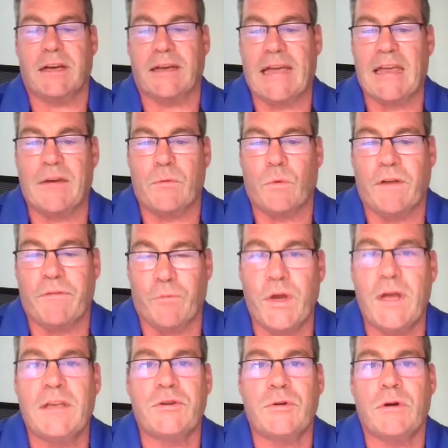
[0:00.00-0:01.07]
again, if
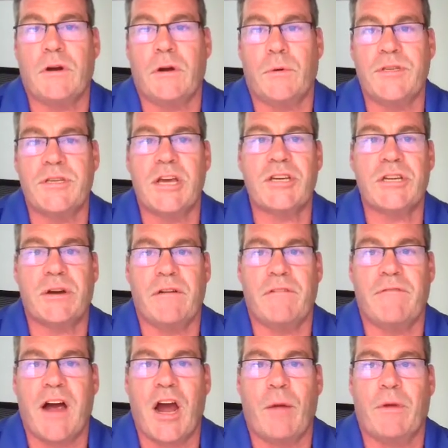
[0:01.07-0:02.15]
we enter in a recessionary
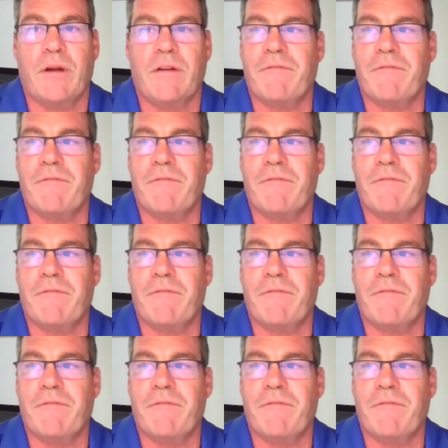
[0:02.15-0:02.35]
environment,